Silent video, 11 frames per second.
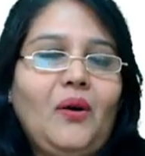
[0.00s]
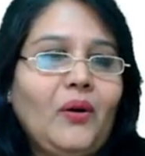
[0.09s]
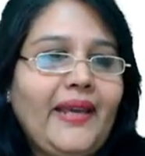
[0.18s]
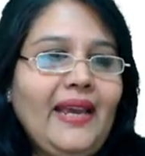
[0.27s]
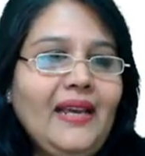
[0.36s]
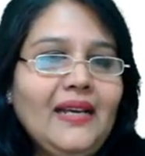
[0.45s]

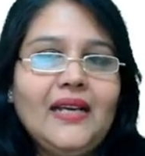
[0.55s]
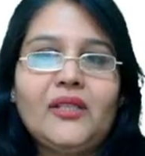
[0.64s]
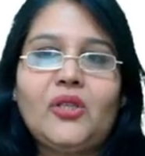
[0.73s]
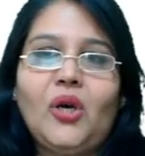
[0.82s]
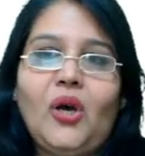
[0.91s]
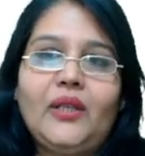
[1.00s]
Okay,
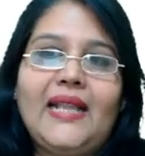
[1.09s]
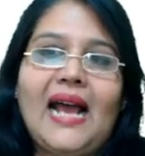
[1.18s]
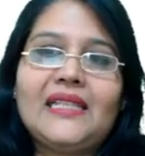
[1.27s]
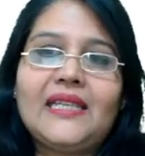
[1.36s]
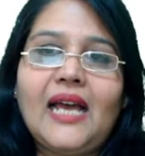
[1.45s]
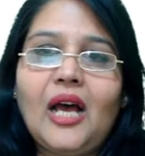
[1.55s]
so
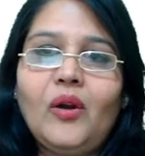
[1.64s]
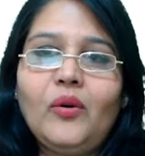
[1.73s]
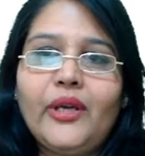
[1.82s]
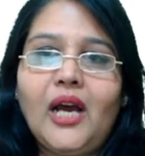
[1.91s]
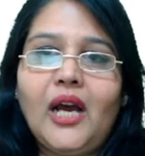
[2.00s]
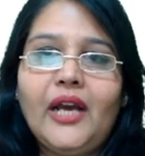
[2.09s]
that's how
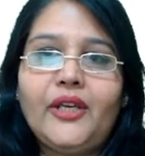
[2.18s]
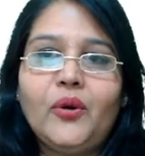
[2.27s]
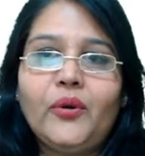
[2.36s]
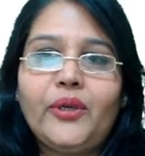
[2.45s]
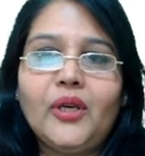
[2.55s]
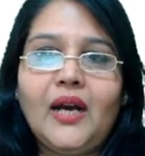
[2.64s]
uh,
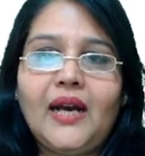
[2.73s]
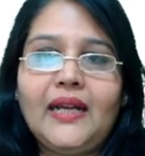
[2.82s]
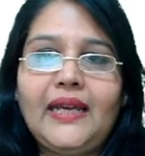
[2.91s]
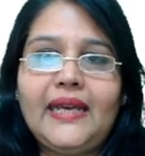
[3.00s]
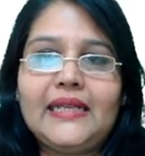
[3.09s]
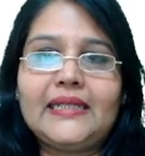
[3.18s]
you
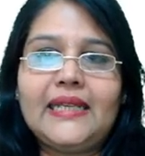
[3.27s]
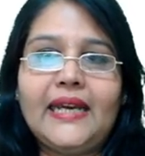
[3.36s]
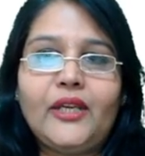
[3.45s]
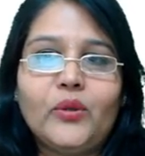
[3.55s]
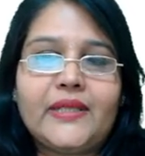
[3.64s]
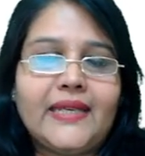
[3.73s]
uh, is the
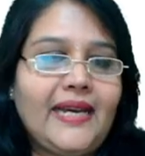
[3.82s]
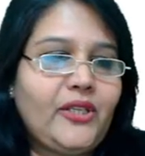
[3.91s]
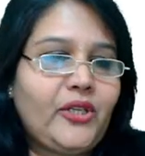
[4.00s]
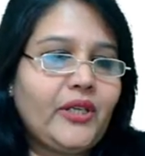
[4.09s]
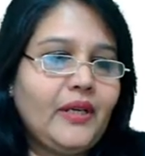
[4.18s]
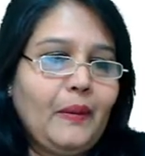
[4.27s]

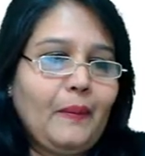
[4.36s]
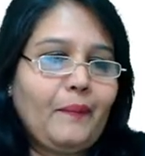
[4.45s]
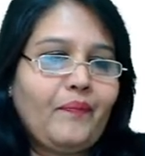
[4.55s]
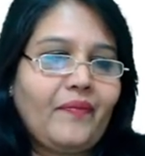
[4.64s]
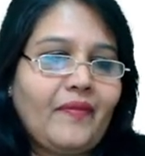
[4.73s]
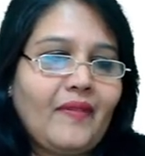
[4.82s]
usage.
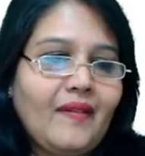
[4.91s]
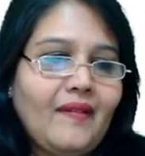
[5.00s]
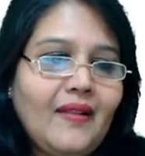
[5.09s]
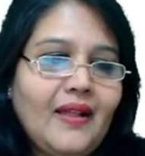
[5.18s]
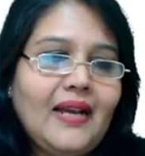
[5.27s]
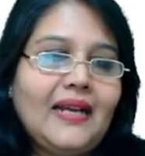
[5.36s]

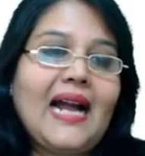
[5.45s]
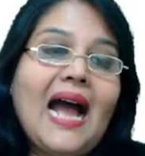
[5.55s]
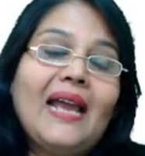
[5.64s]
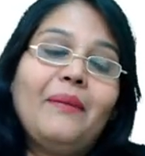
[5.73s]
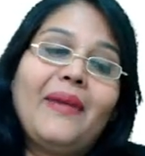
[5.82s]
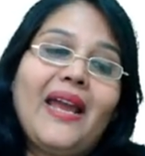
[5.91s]

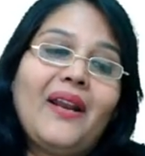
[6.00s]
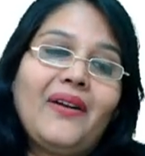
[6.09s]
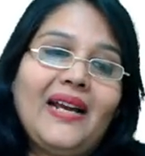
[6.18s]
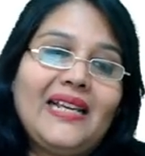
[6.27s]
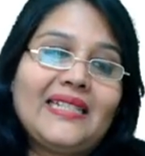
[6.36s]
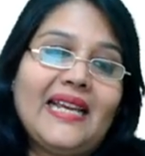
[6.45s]

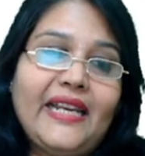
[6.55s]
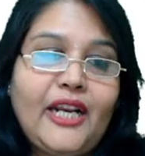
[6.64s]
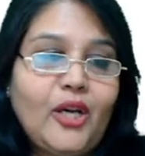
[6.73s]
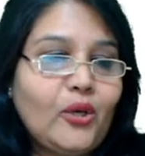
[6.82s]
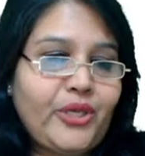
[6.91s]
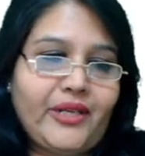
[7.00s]
Chimera is an
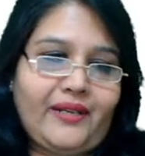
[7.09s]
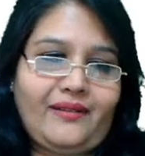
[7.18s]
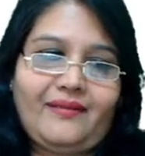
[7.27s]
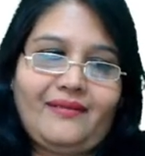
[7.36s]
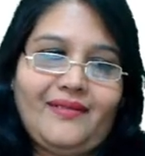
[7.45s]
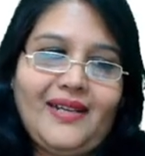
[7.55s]
illusion.
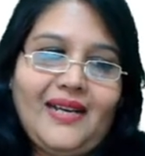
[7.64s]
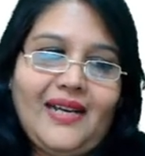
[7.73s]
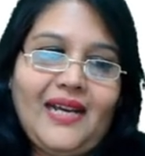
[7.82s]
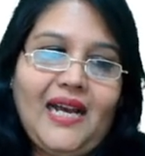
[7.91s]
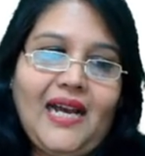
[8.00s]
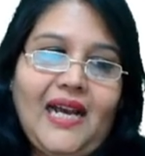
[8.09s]

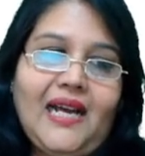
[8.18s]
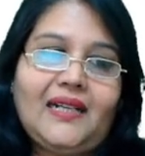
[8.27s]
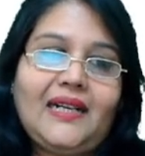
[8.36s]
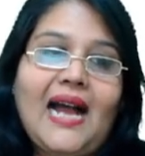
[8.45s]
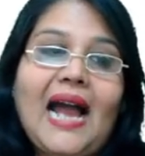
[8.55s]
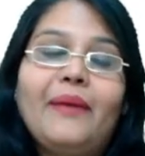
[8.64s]
Uh,
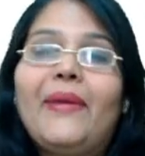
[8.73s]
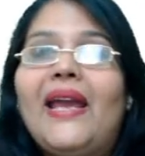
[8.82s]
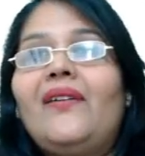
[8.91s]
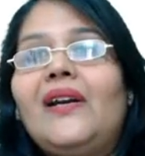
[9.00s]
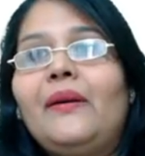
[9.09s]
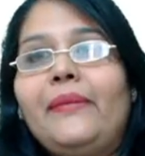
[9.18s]

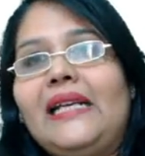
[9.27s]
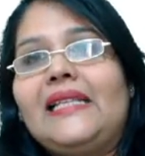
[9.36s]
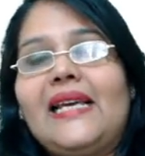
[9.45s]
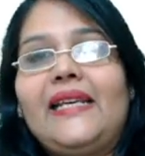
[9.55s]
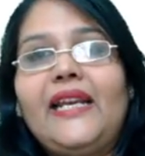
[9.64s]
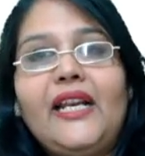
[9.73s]
chimera
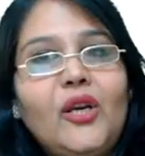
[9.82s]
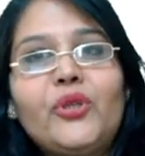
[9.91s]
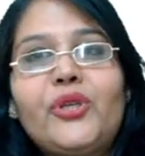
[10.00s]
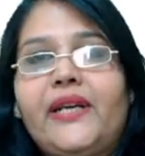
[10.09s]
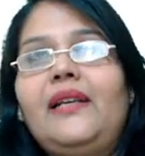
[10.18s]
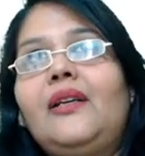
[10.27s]
means an
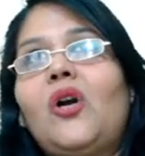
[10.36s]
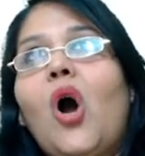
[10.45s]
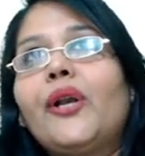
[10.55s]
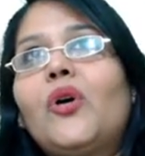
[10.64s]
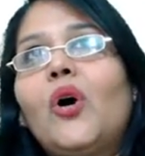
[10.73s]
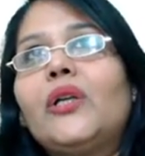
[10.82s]
illusion.
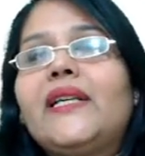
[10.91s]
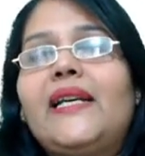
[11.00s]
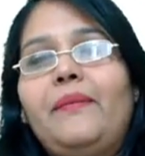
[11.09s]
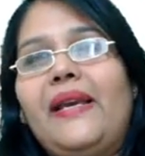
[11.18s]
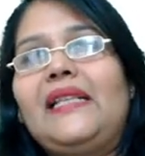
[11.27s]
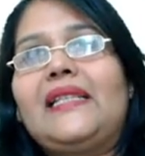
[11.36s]

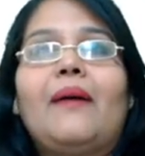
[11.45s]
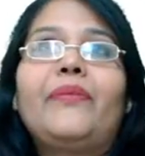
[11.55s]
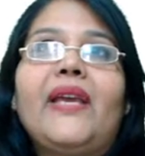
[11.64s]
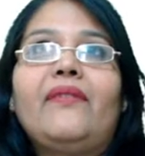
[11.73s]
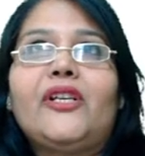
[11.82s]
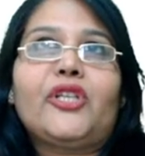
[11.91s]
Concocted means
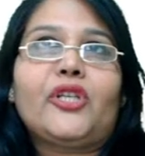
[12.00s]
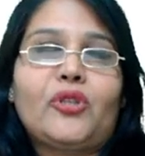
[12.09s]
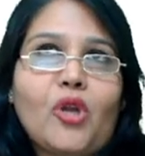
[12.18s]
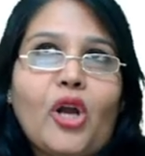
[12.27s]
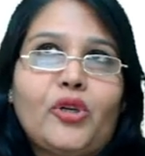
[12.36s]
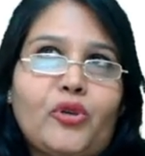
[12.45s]
something which is
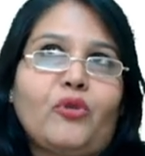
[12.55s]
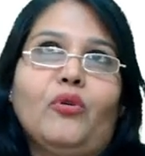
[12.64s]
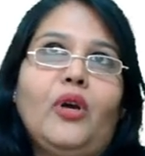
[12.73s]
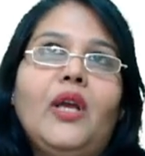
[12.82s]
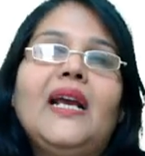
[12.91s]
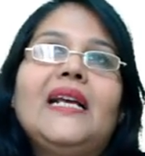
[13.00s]
not
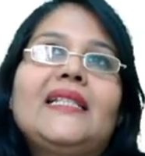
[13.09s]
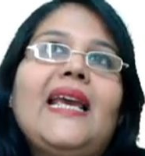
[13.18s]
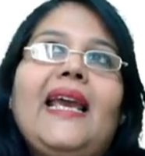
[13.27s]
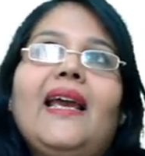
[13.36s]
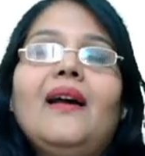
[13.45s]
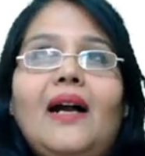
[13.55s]
true.
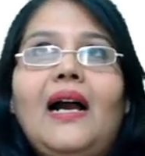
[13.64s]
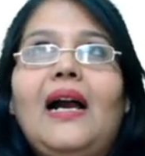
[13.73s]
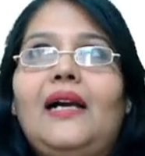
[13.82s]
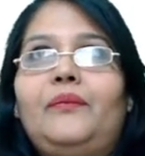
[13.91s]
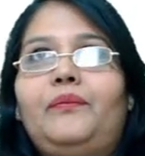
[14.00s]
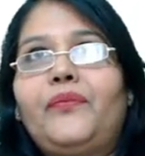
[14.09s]
See,
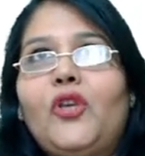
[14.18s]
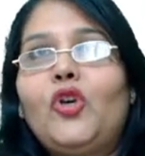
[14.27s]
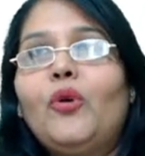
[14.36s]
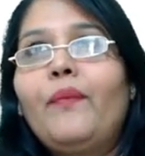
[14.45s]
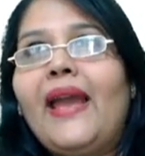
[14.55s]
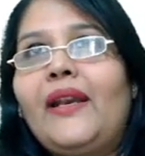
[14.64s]
um,
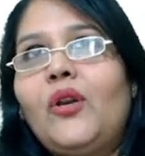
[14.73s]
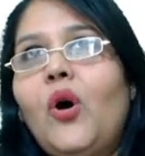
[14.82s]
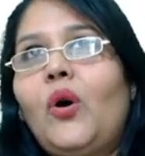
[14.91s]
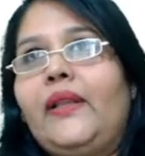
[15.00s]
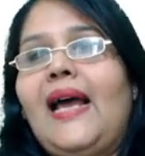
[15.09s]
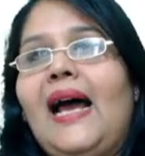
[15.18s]
you may
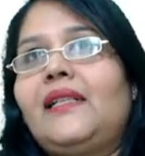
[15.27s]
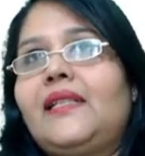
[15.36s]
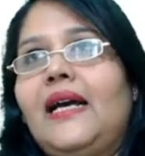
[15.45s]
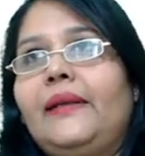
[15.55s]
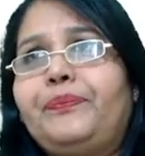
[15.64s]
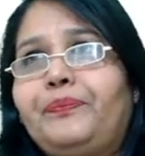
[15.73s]
know that,
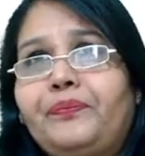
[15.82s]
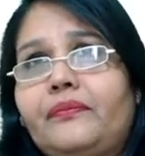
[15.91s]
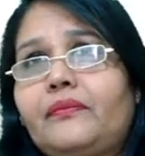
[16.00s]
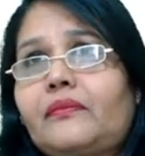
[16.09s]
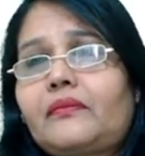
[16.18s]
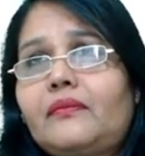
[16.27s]
uh,
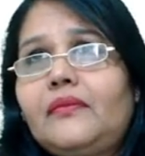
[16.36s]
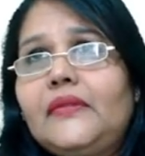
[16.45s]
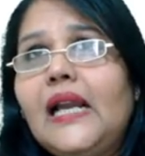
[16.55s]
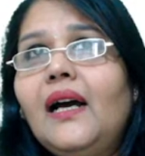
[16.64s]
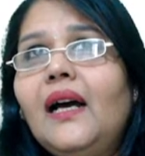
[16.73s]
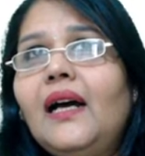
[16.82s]

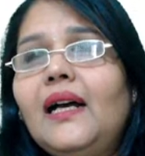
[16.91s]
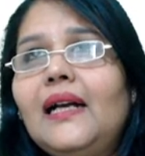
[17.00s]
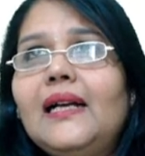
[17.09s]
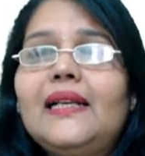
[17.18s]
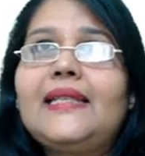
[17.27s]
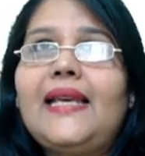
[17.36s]

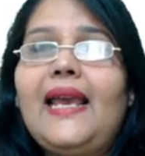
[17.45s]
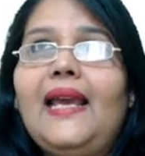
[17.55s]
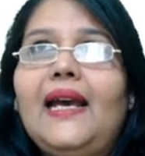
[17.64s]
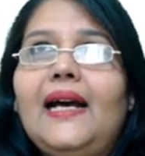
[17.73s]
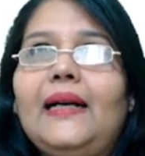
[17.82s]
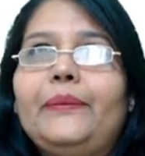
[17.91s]
uh,
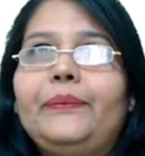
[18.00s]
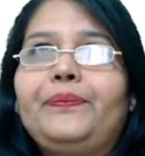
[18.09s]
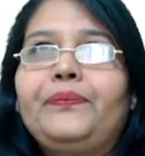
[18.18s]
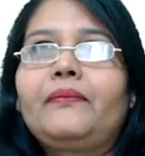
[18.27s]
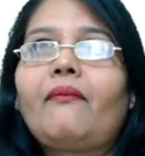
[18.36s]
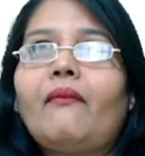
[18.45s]
say,
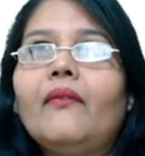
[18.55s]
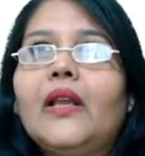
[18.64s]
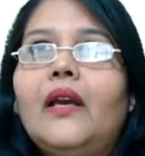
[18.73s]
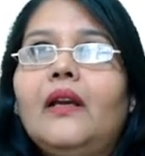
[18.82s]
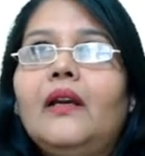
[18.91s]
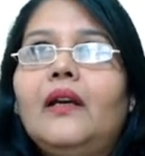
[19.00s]
um,
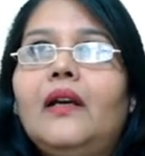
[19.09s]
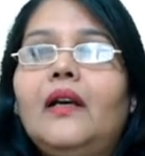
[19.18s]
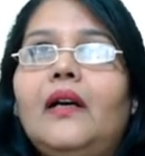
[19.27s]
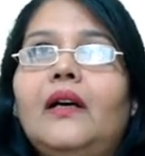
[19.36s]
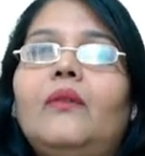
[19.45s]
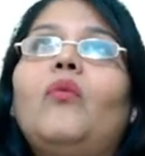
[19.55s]

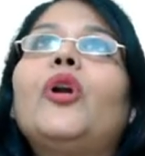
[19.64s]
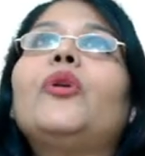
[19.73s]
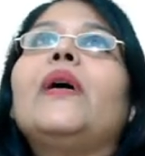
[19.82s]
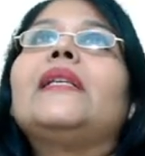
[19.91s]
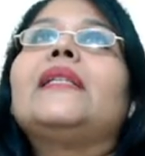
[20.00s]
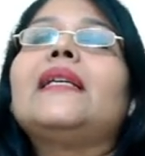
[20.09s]
uh, what do
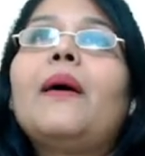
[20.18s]
I say?